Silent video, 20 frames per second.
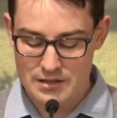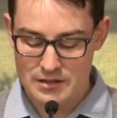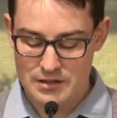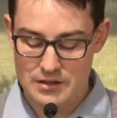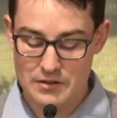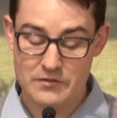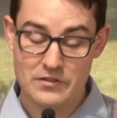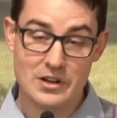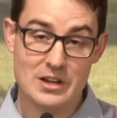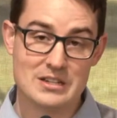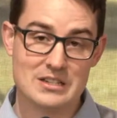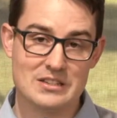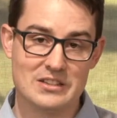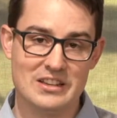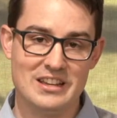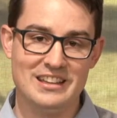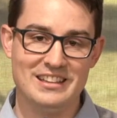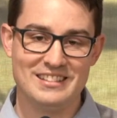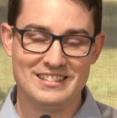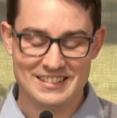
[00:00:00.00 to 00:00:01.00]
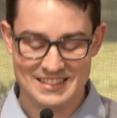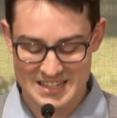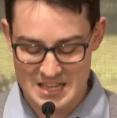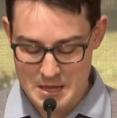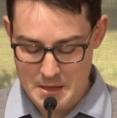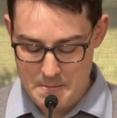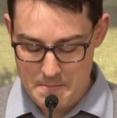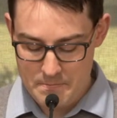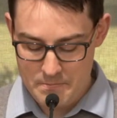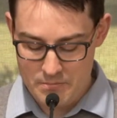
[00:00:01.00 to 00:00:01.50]
Conversely,
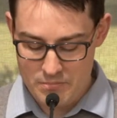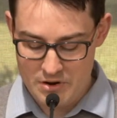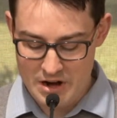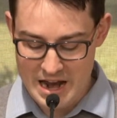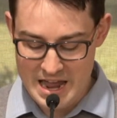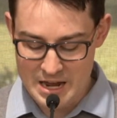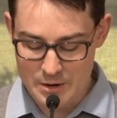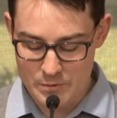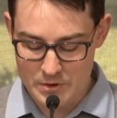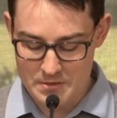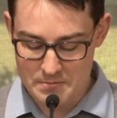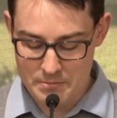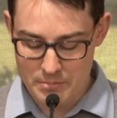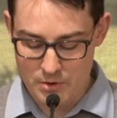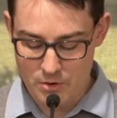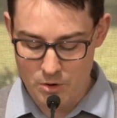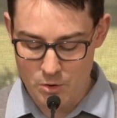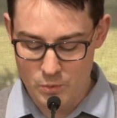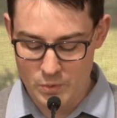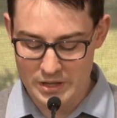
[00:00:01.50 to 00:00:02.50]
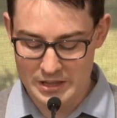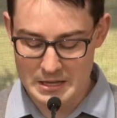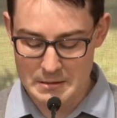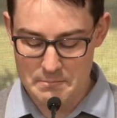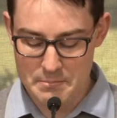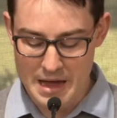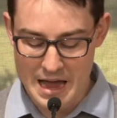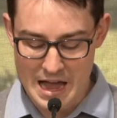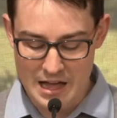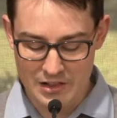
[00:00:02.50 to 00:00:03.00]
praying with Paul will
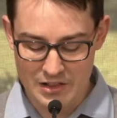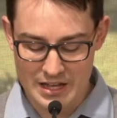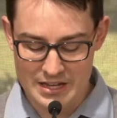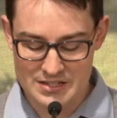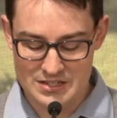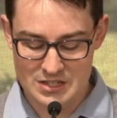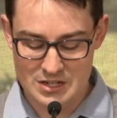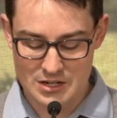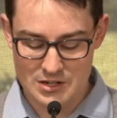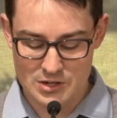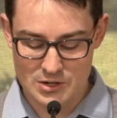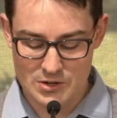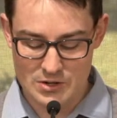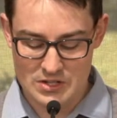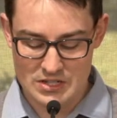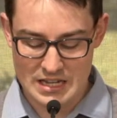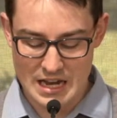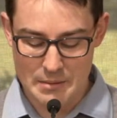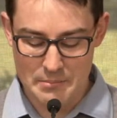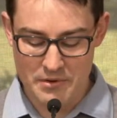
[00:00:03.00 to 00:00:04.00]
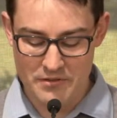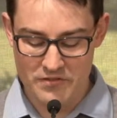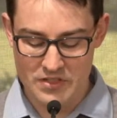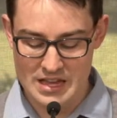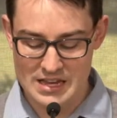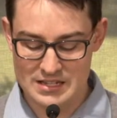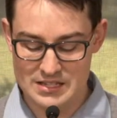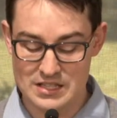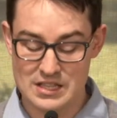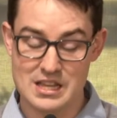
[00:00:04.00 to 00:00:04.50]
impel us to do some of
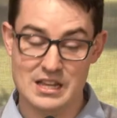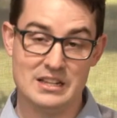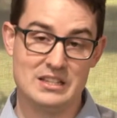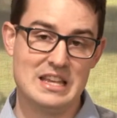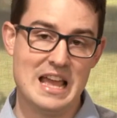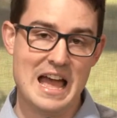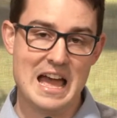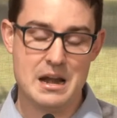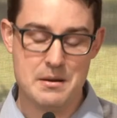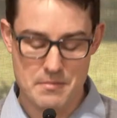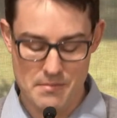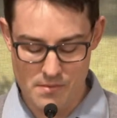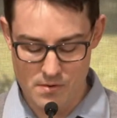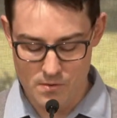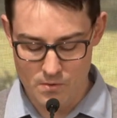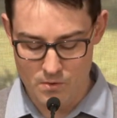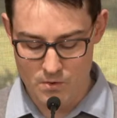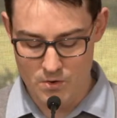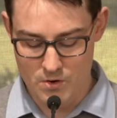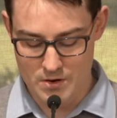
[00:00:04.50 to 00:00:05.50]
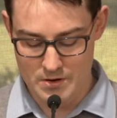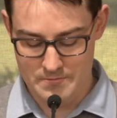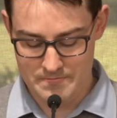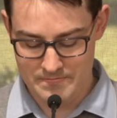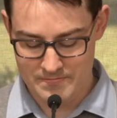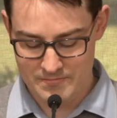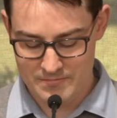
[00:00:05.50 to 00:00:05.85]
these things and more.